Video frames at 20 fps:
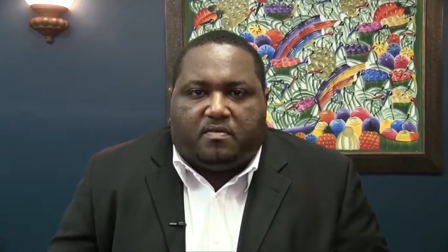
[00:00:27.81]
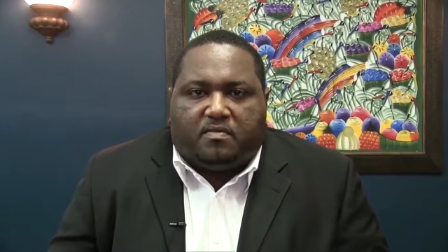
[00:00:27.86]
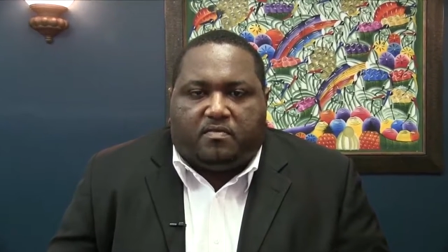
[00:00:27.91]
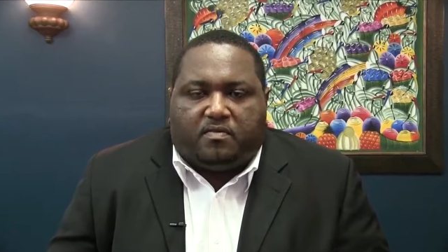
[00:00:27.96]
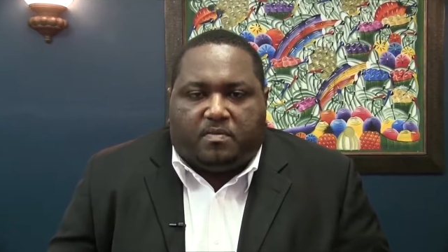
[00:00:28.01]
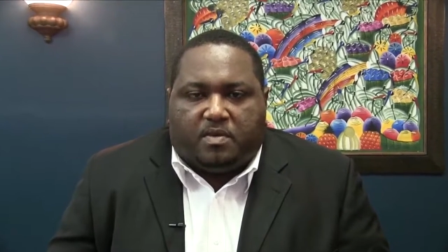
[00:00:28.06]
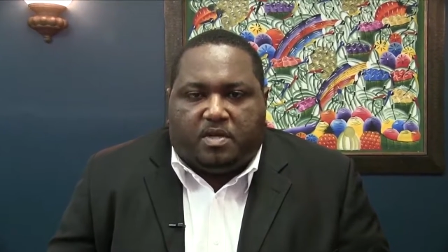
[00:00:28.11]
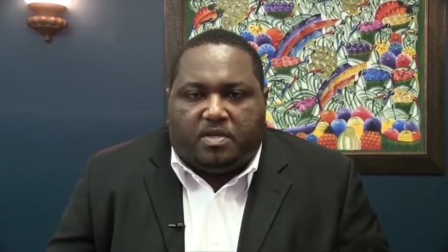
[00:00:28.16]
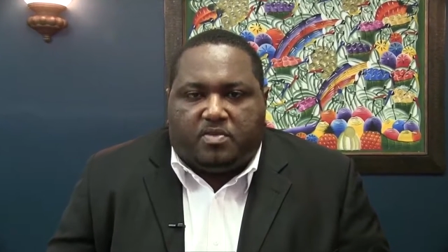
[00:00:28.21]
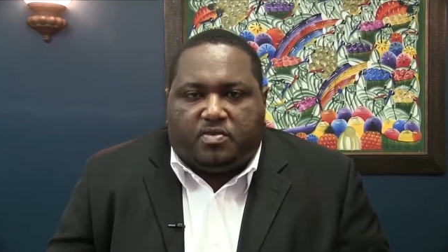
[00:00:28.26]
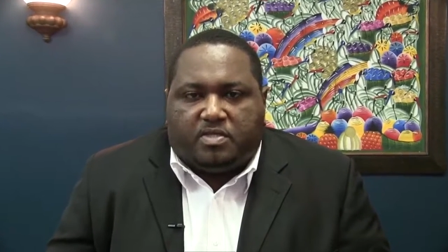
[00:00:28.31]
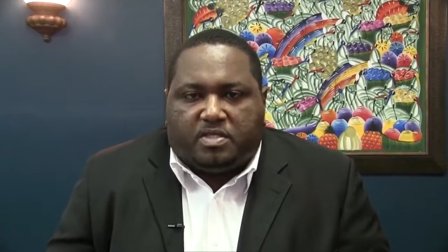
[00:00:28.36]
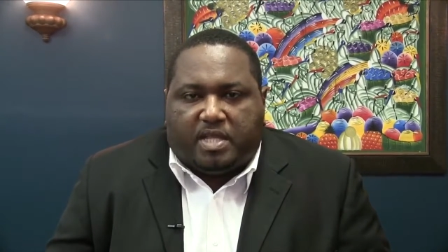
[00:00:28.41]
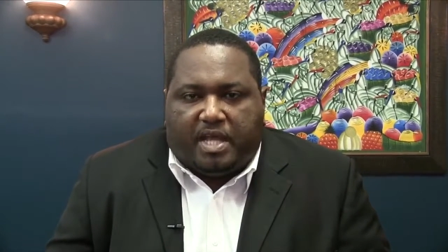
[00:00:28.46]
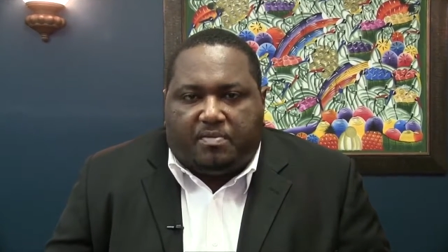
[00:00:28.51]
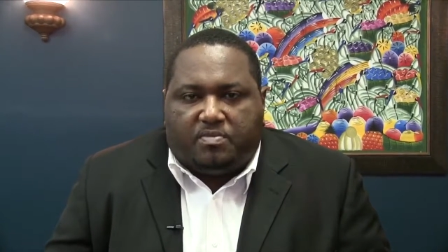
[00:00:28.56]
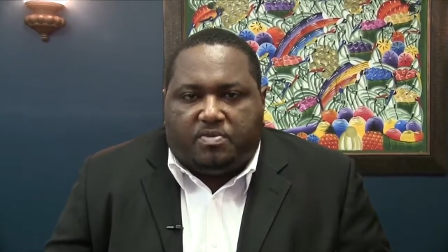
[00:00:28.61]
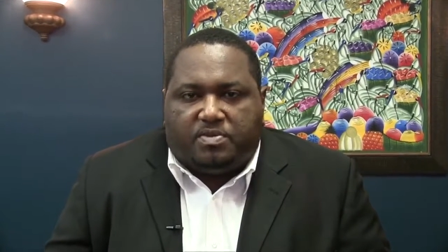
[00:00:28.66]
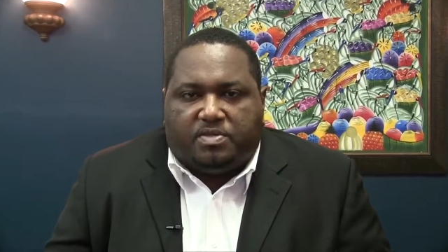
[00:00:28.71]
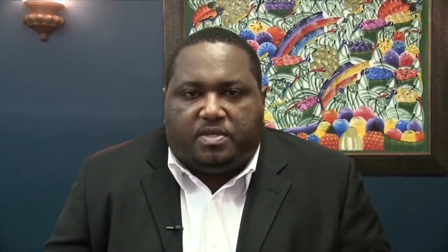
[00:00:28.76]
from countries
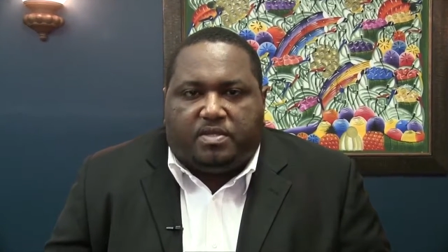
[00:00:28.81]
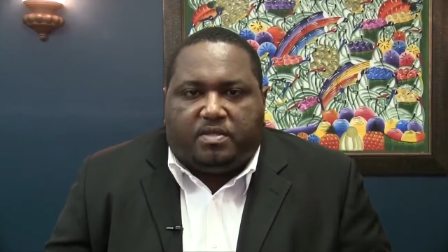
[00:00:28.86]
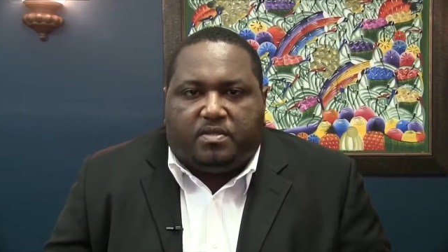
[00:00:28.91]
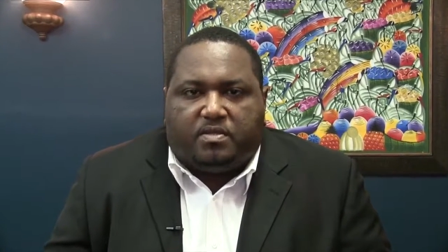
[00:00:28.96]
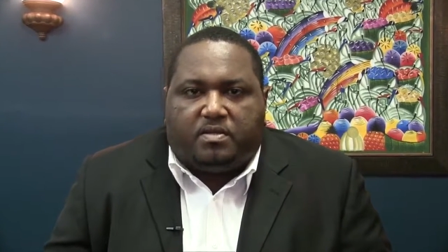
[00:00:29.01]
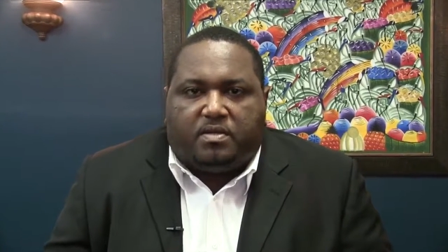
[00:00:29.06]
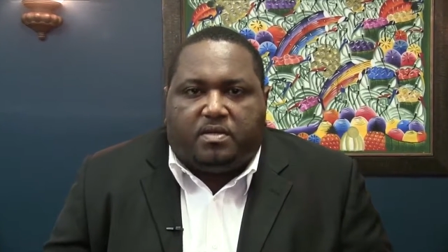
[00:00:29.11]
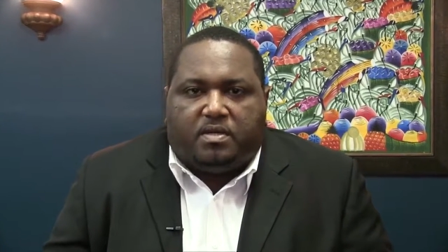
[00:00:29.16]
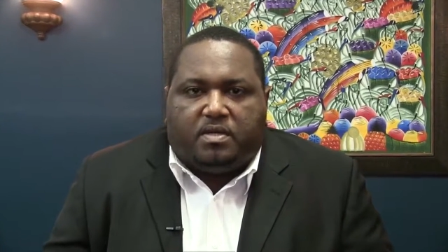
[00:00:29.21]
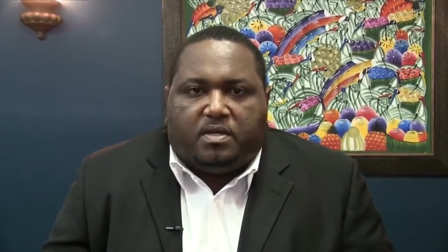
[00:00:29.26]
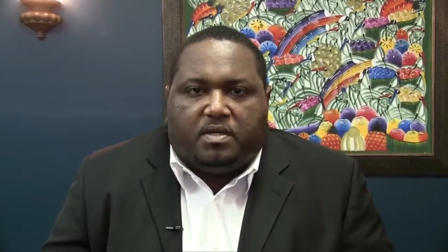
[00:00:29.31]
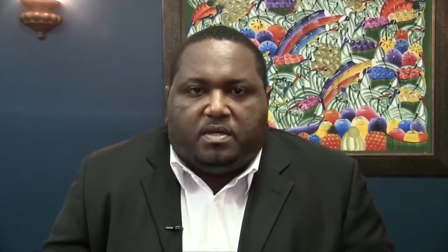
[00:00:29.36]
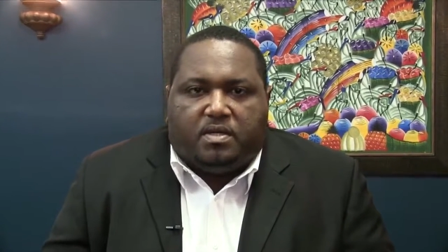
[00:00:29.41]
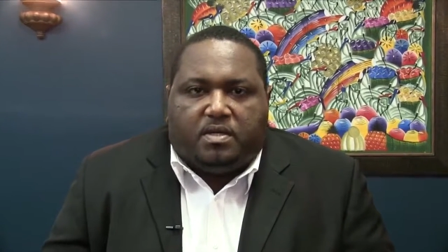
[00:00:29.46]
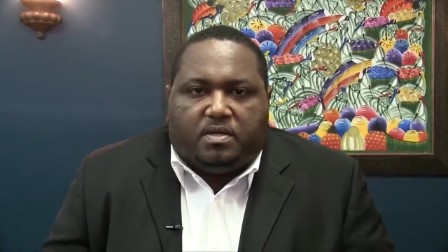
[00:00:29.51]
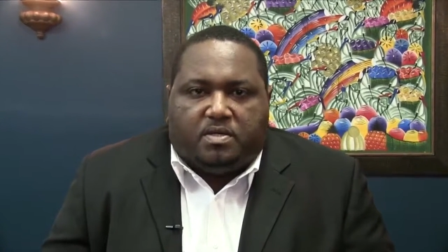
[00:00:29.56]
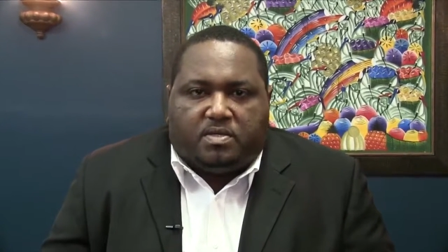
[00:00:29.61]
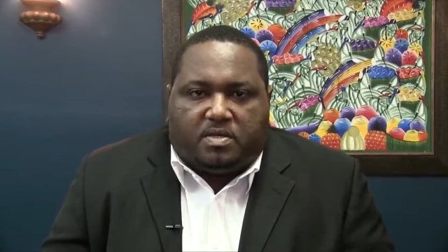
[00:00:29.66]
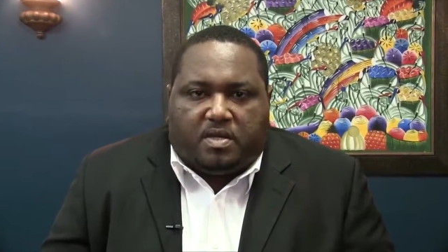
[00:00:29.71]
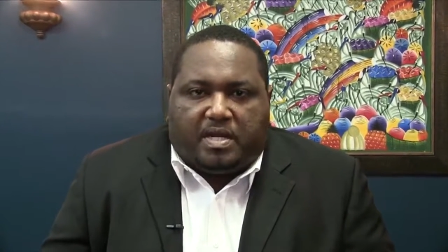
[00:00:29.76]
like Brazil,
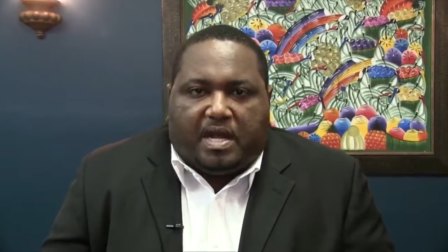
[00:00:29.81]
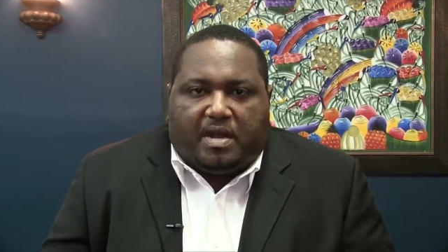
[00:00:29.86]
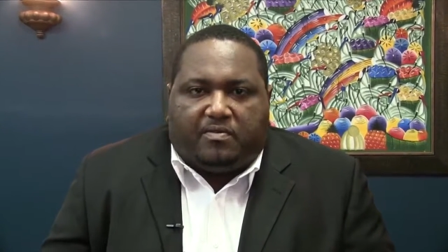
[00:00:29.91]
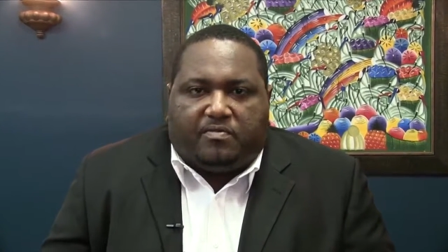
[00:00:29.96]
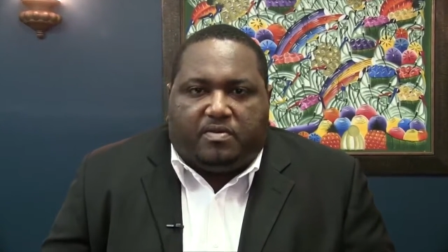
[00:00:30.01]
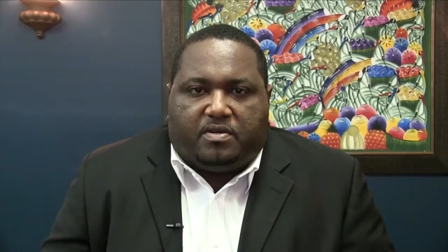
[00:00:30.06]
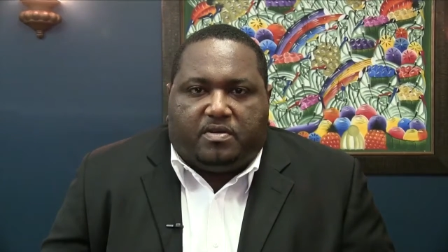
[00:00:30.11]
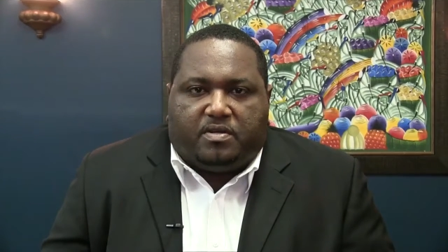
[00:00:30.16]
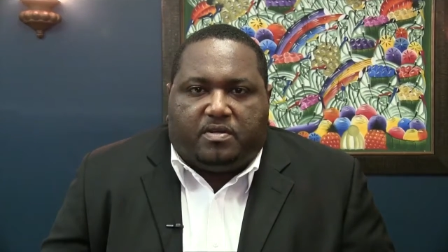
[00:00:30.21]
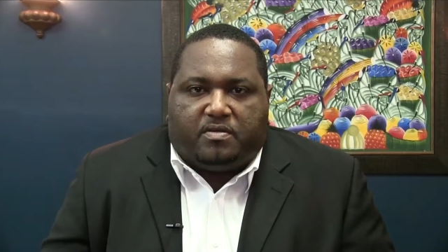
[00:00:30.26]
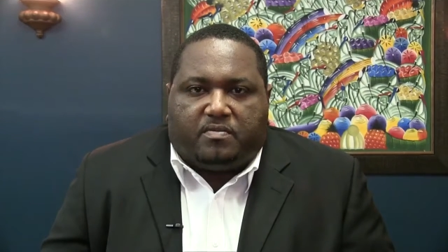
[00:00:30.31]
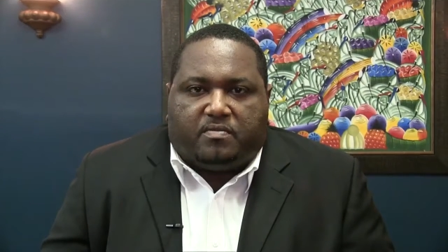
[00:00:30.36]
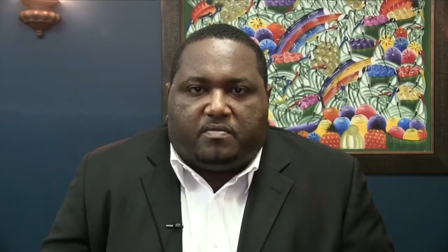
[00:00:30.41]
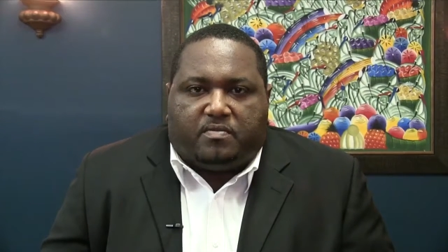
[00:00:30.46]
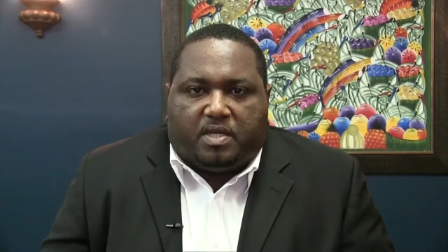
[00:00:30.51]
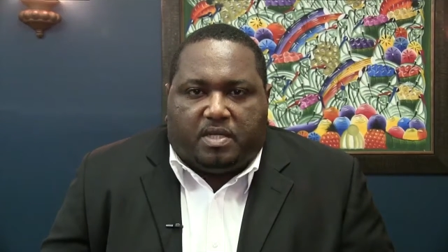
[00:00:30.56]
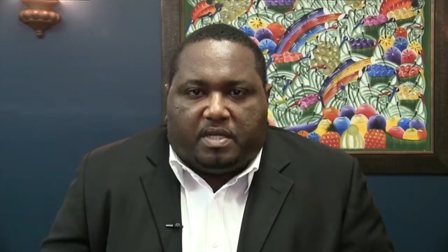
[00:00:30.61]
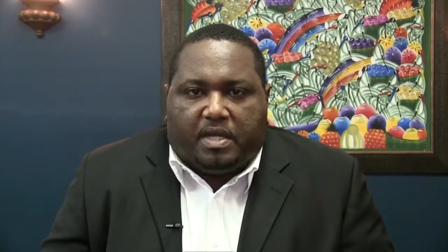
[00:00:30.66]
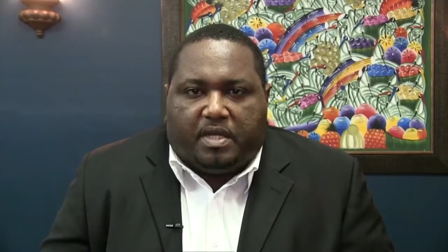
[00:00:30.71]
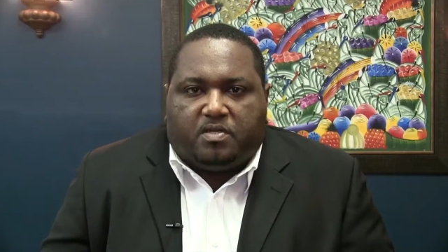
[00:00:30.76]
South Africa,
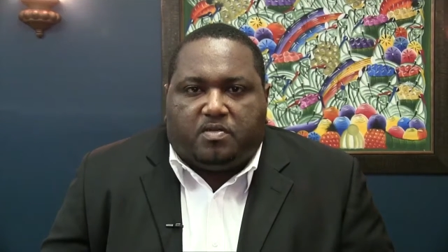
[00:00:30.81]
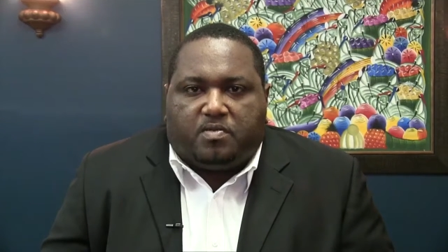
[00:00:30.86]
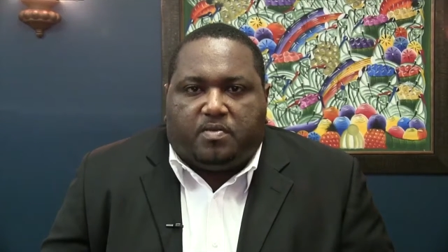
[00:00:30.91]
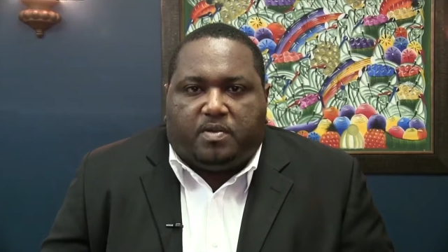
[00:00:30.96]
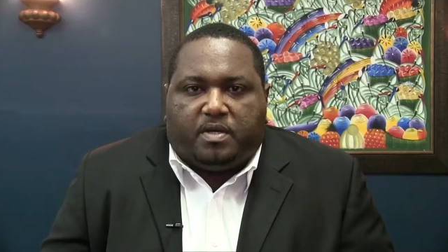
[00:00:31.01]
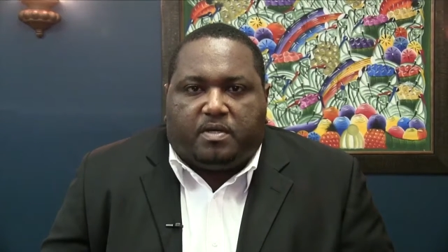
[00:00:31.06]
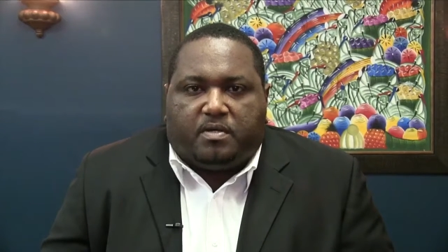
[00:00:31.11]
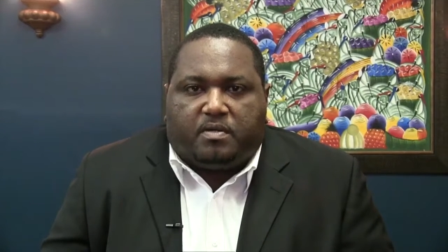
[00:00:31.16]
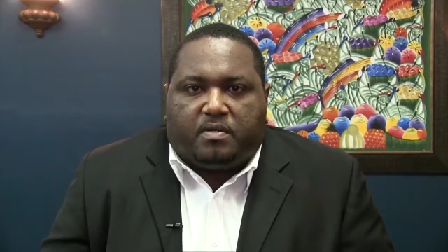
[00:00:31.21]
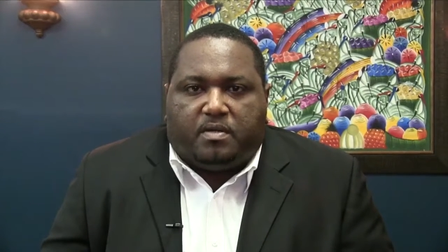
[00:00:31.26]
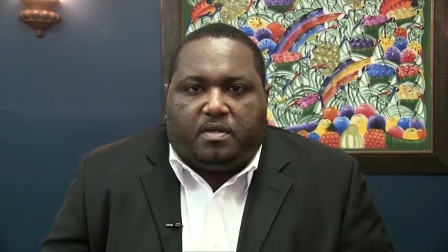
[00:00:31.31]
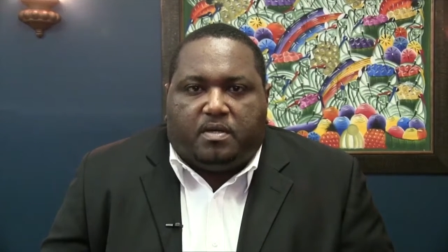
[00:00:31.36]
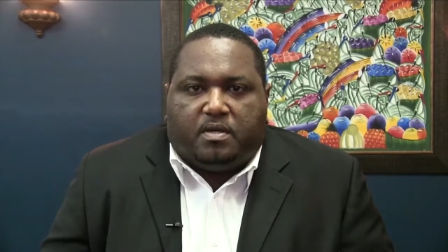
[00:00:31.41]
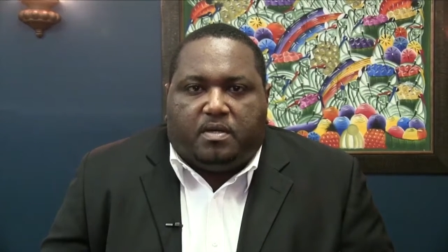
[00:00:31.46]
and elsewhere,